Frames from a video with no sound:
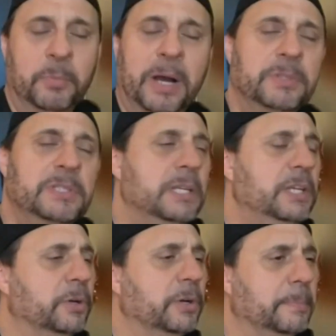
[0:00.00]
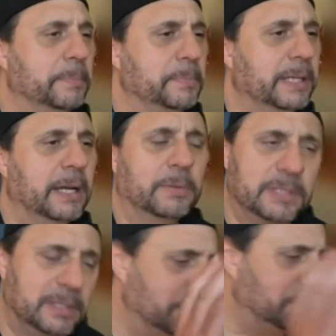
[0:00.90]
I was in Europe and I
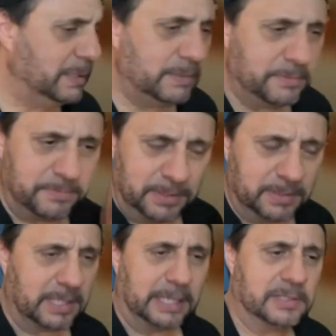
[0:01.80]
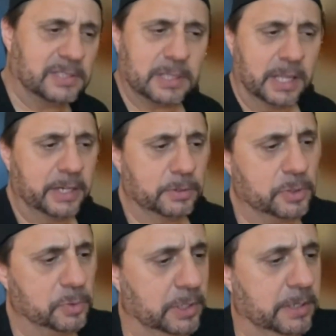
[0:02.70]
was in the middle of this like a Slayer
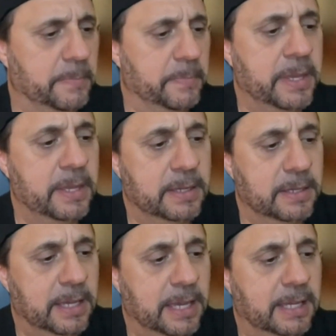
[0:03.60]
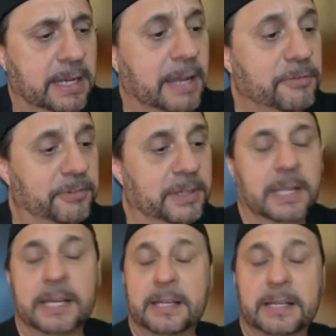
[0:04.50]
tour. And I felt
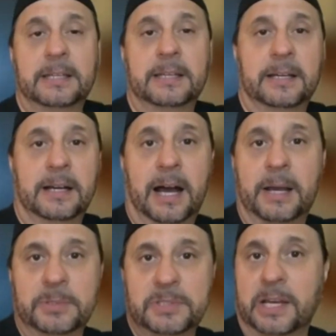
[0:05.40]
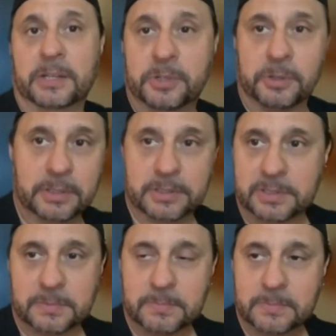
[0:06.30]
like I was under
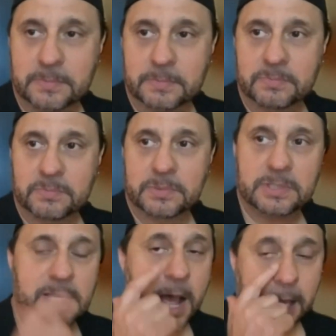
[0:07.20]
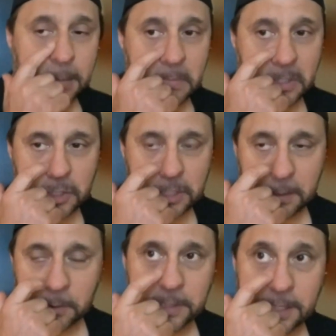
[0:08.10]
this time
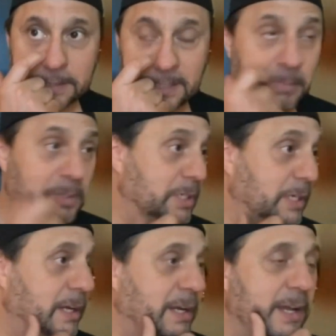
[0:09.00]
machine, or not time machine.